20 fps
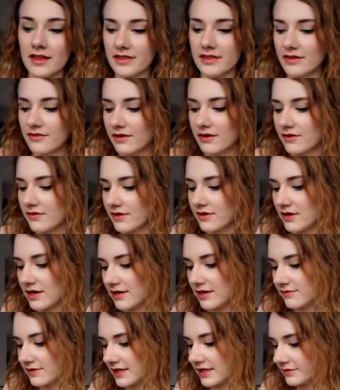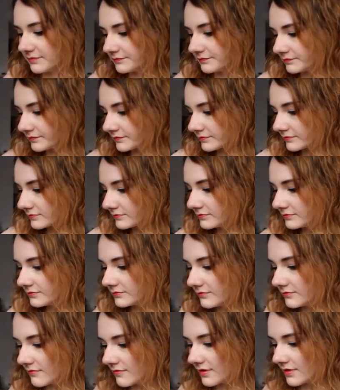they're very, very lovely.
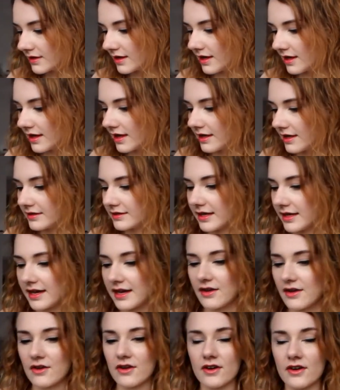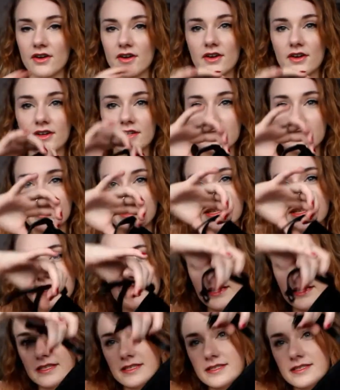They are
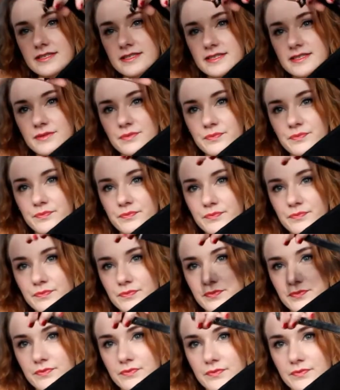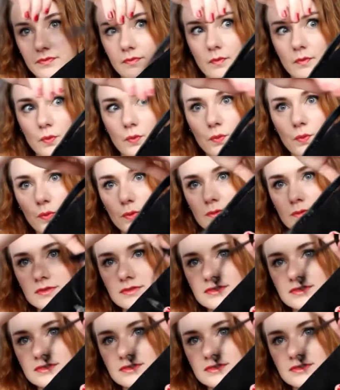these. Ooh.